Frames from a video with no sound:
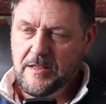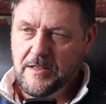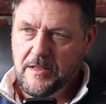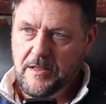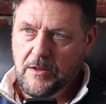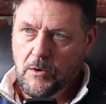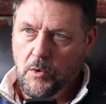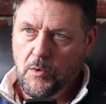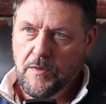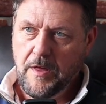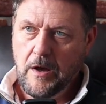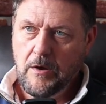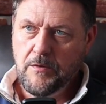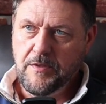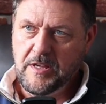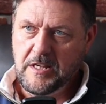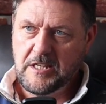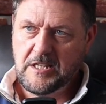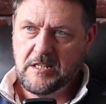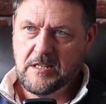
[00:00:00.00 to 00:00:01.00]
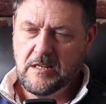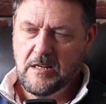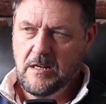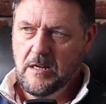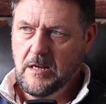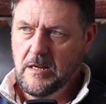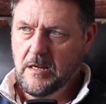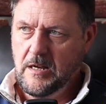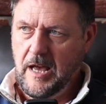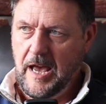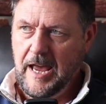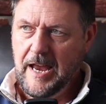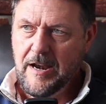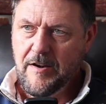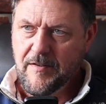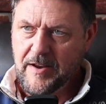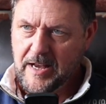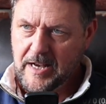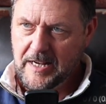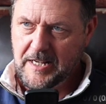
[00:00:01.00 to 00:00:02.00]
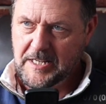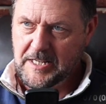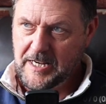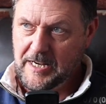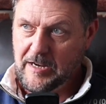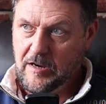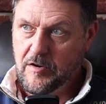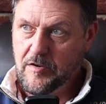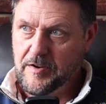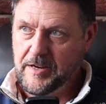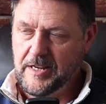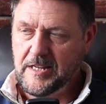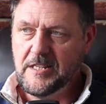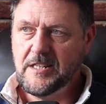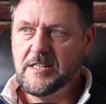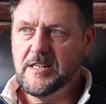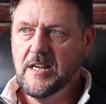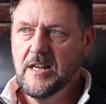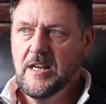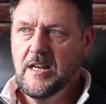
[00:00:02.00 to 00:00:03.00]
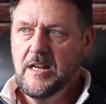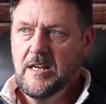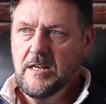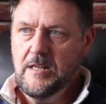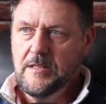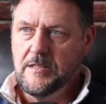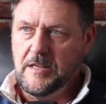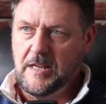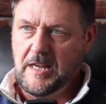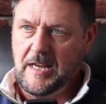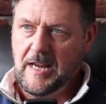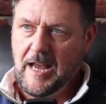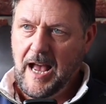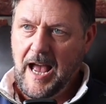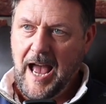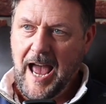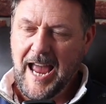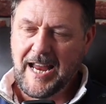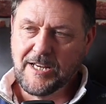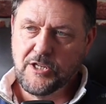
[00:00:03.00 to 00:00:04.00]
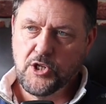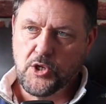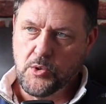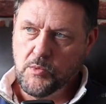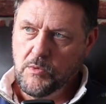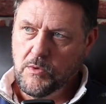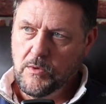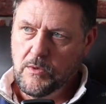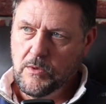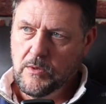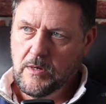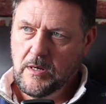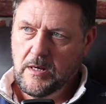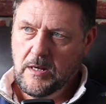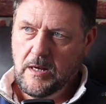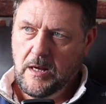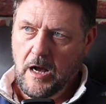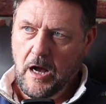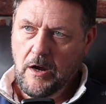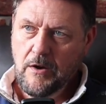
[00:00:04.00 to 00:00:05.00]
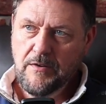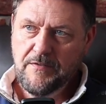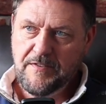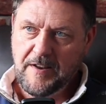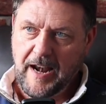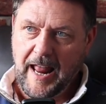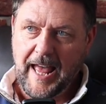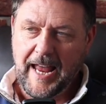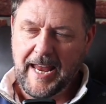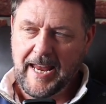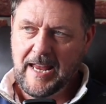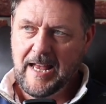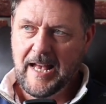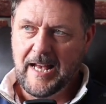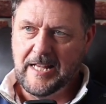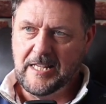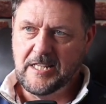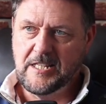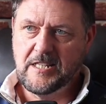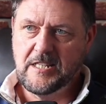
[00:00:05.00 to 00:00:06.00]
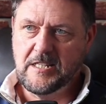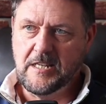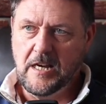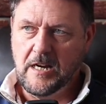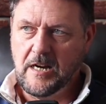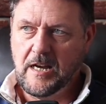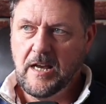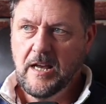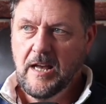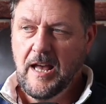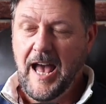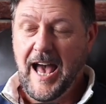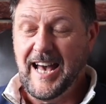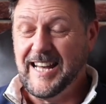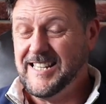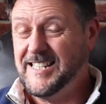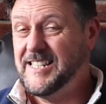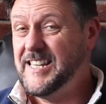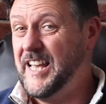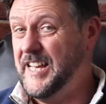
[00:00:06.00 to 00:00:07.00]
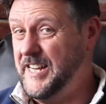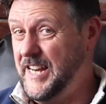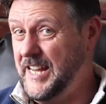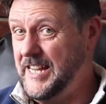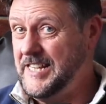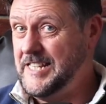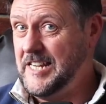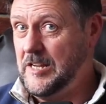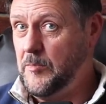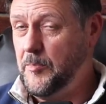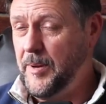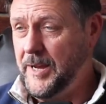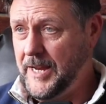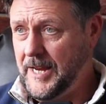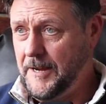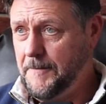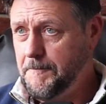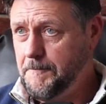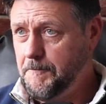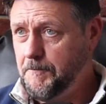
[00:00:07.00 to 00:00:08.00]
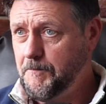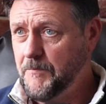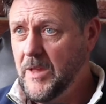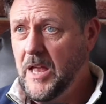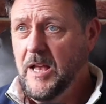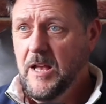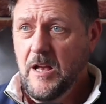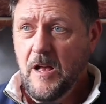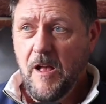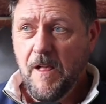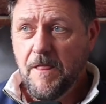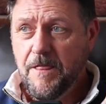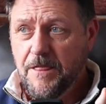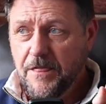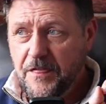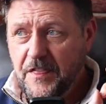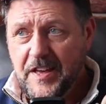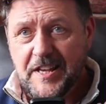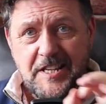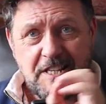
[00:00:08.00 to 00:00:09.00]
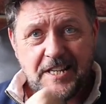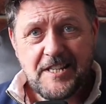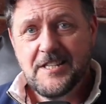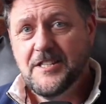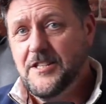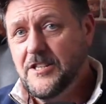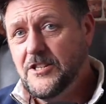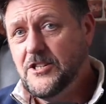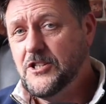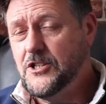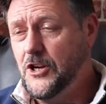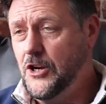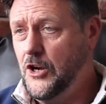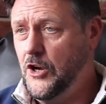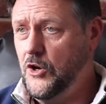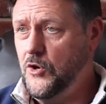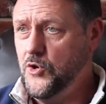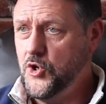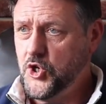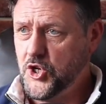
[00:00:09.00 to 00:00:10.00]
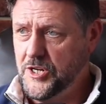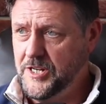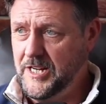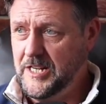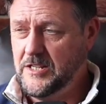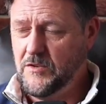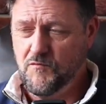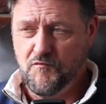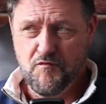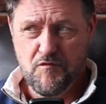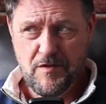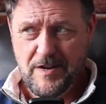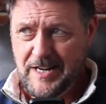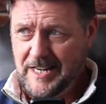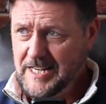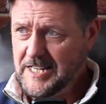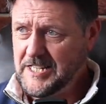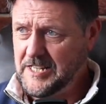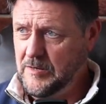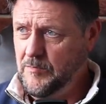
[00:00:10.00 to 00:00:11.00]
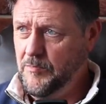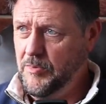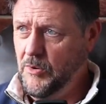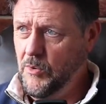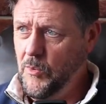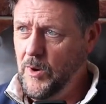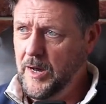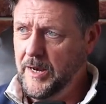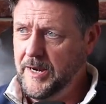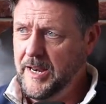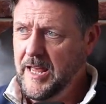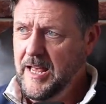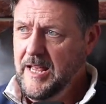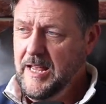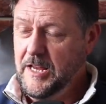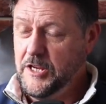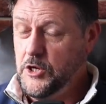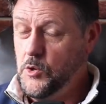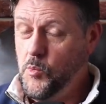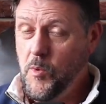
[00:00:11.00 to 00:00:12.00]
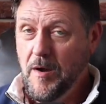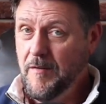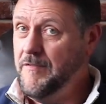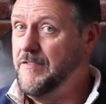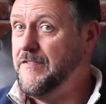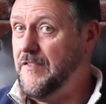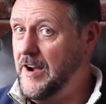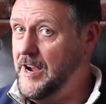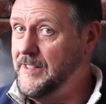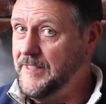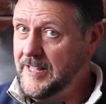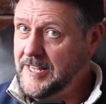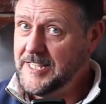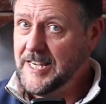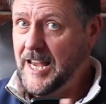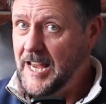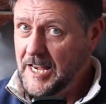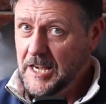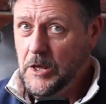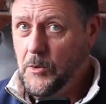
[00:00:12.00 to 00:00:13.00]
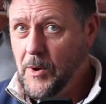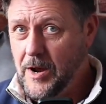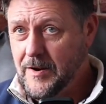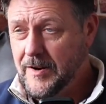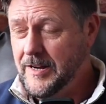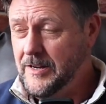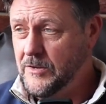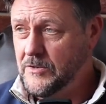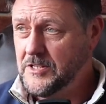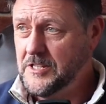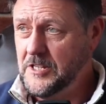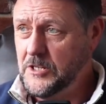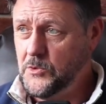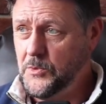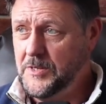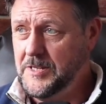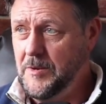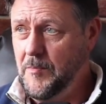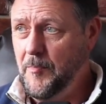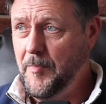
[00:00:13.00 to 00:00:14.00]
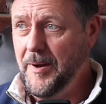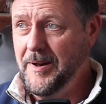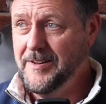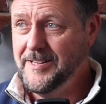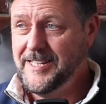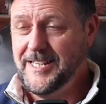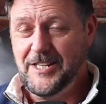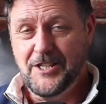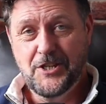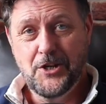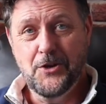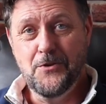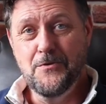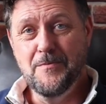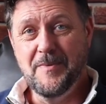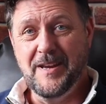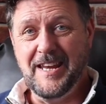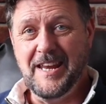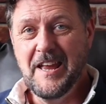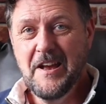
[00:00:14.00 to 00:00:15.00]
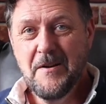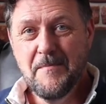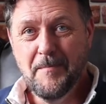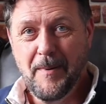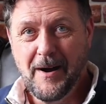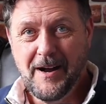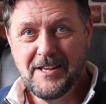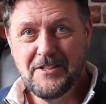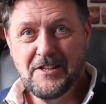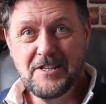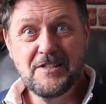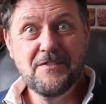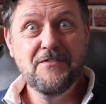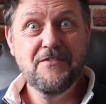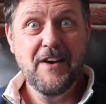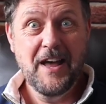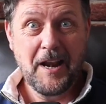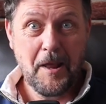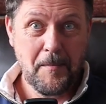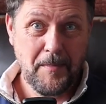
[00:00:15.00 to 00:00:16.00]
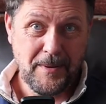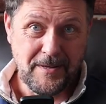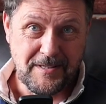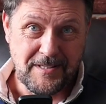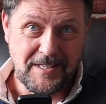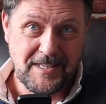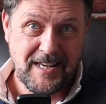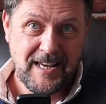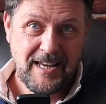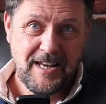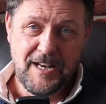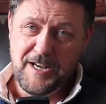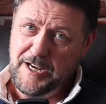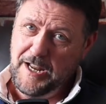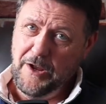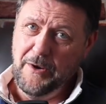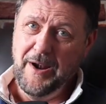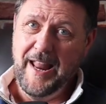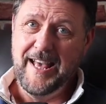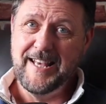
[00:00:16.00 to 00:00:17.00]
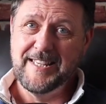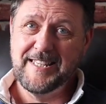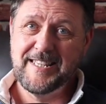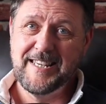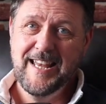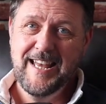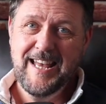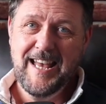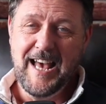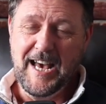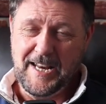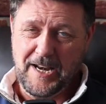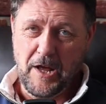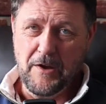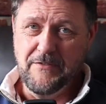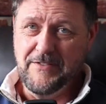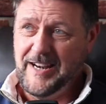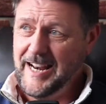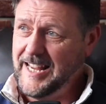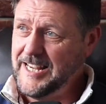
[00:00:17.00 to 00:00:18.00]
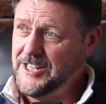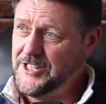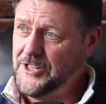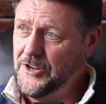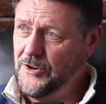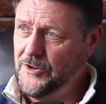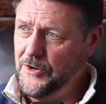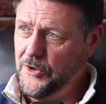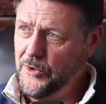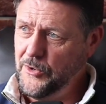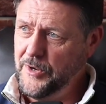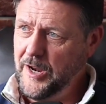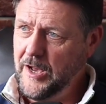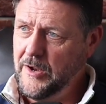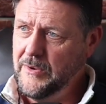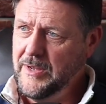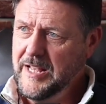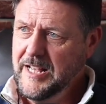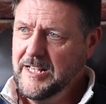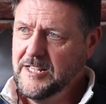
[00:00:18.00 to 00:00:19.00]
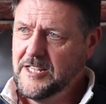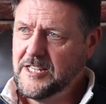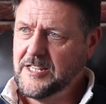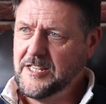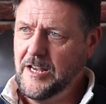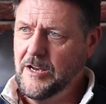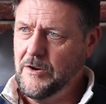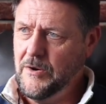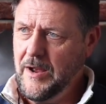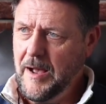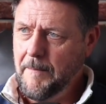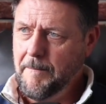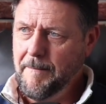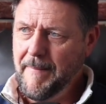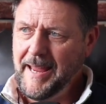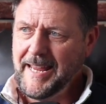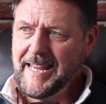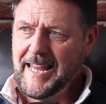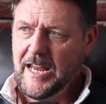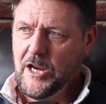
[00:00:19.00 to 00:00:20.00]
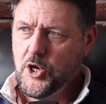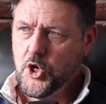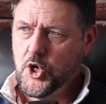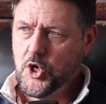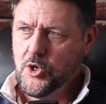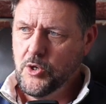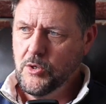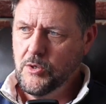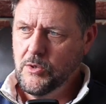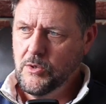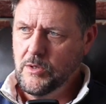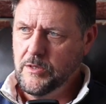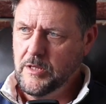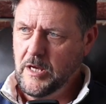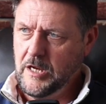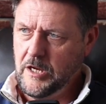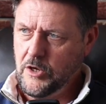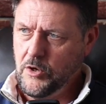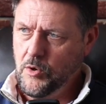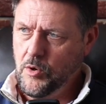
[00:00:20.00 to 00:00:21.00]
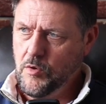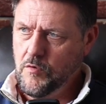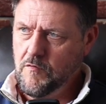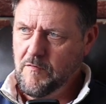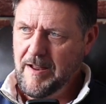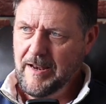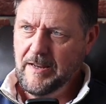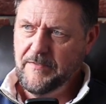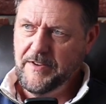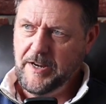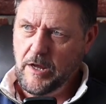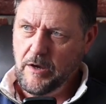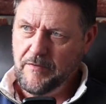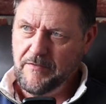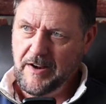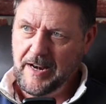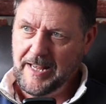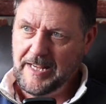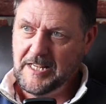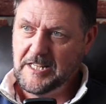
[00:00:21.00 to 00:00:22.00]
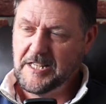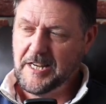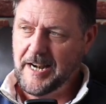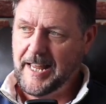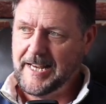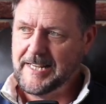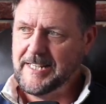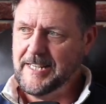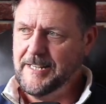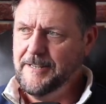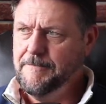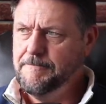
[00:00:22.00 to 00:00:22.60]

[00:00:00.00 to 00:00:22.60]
although this area has increased, the actual overlay has stuck at 1080p. This is the solution. It's a really simple one. You won't find this anywhere else. This was imparted to me by the developers, no less, at Overlays.uno. So, making sure that your relevant overlay is selected,